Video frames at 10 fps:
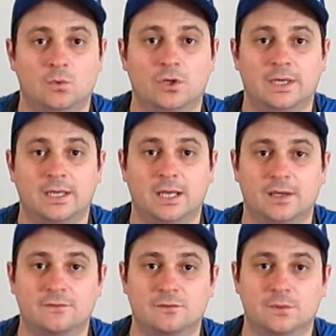working
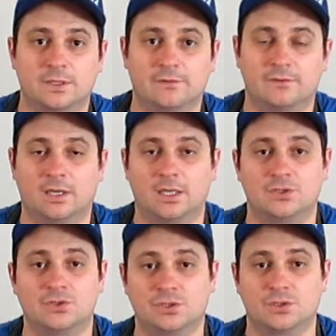gloves whenever
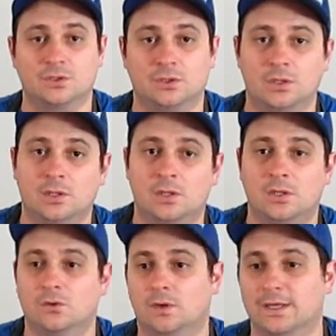I chisel
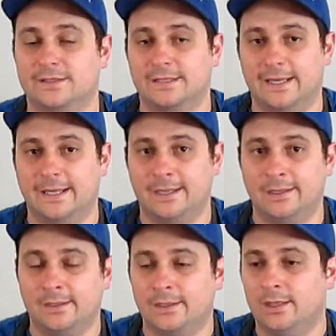or I
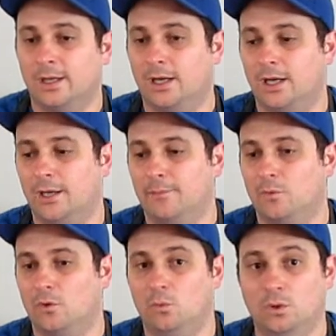sand
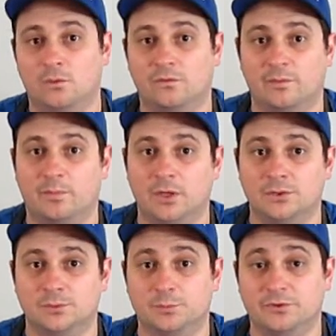or work with a
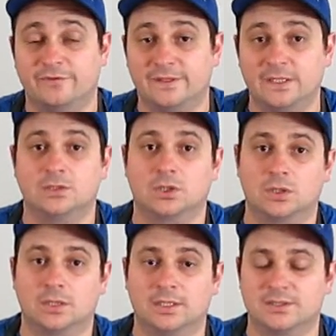boat or put fittings
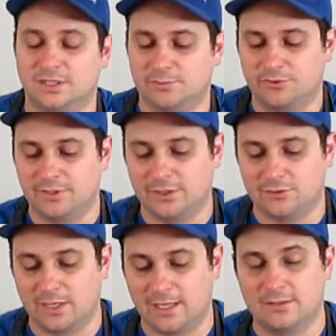on. It just
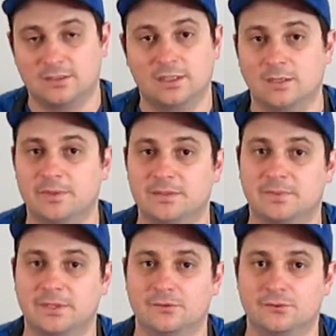protects your hands a little
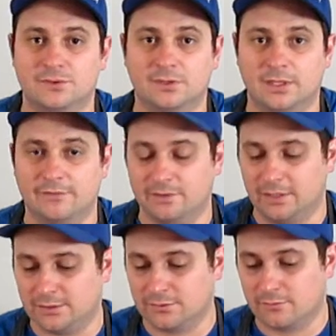bit, but you still have a
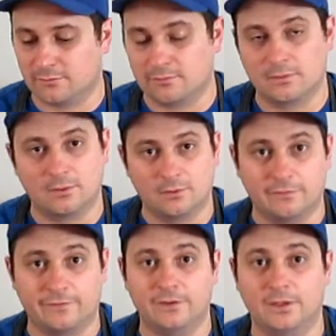nice
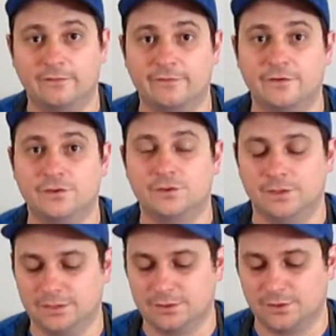good feel and fit
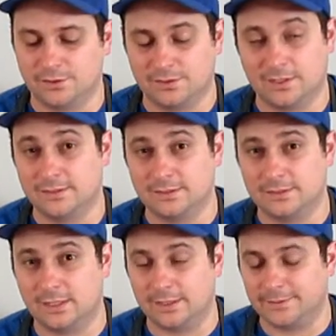to it, so it's nice
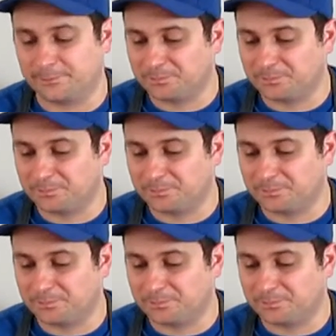and tight.